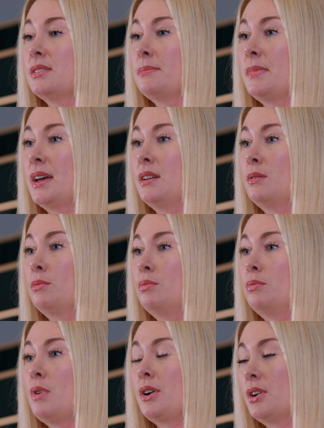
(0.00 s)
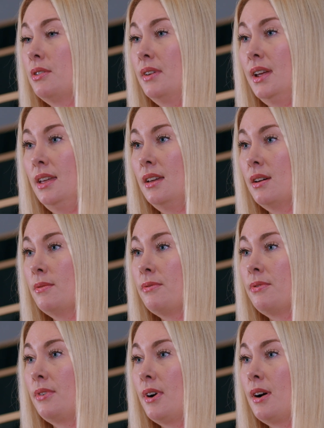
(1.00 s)
doesn't matter what career you come
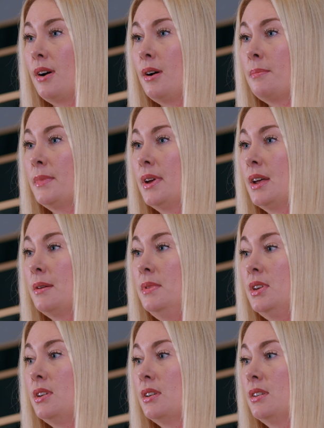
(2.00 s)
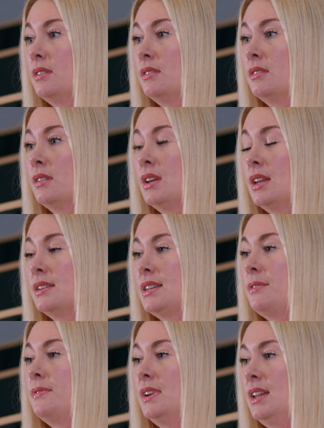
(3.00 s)
from, you can
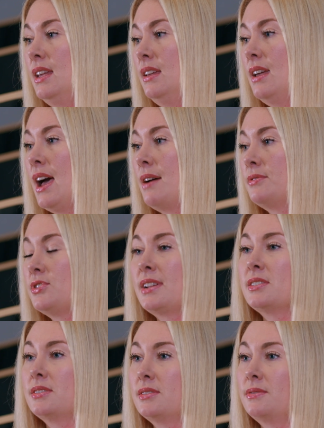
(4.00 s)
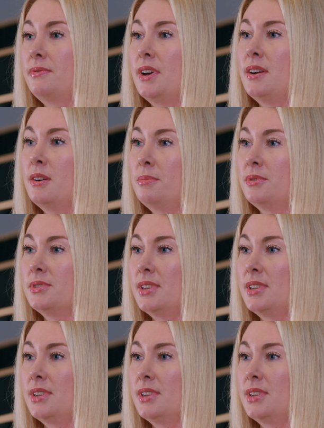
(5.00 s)
definitely have transferable